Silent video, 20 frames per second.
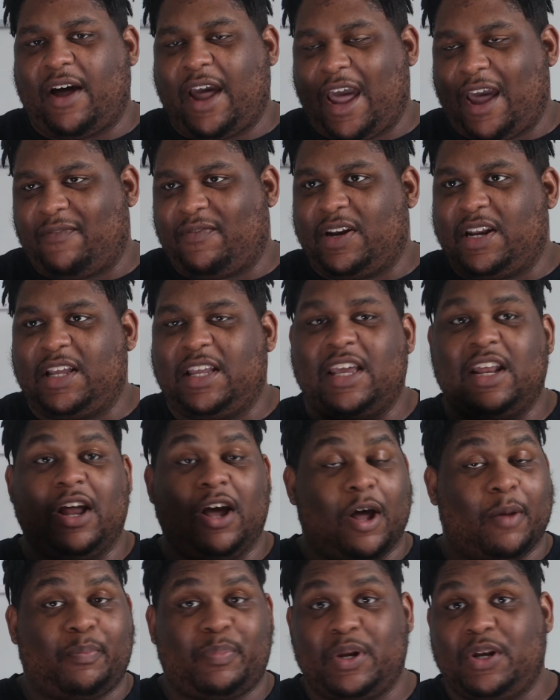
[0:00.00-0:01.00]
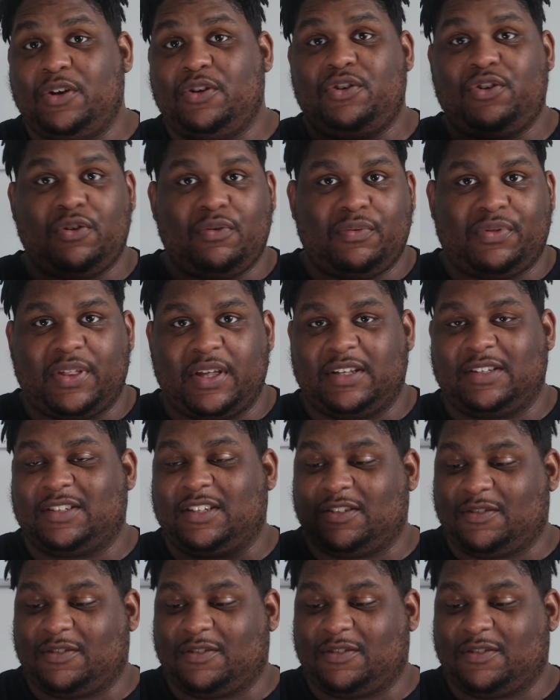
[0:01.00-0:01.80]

having to get up and do things,